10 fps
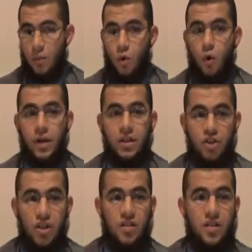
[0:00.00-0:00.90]
I'm
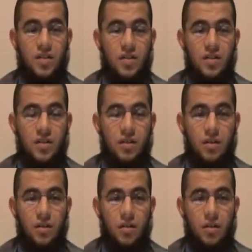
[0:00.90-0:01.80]
quoting
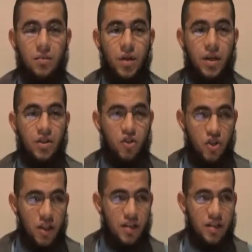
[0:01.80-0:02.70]
Jesus
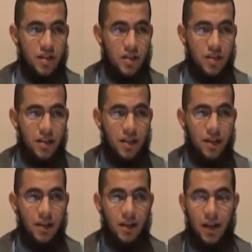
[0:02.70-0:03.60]
because Jesus
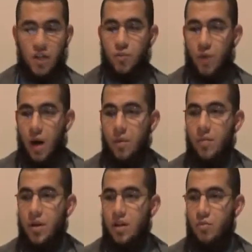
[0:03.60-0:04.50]
is
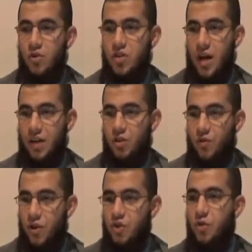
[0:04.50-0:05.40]
probably the most
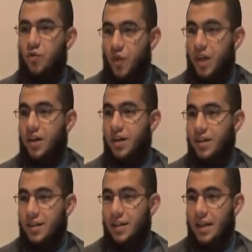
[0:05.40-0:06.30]
controversial
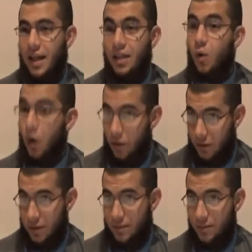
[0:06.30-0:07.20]
figure in the
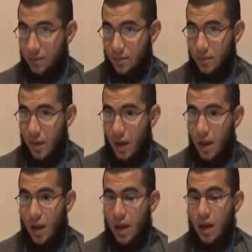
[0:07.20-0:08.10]
world.
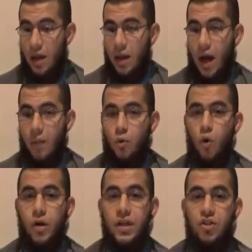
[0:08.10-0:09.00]

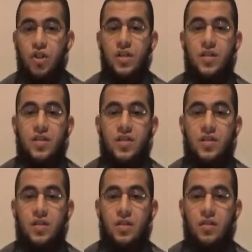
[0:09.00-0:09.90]
I'm quoting
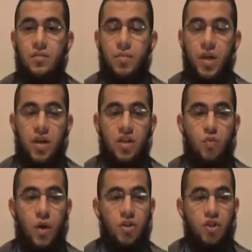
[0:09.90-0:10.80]
Jesus
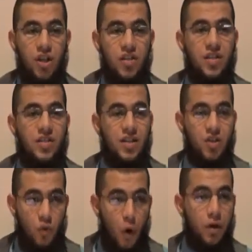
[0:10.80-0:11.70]
because when Jesus
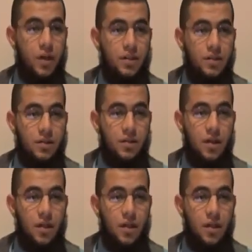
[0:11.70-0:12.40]
is quoted,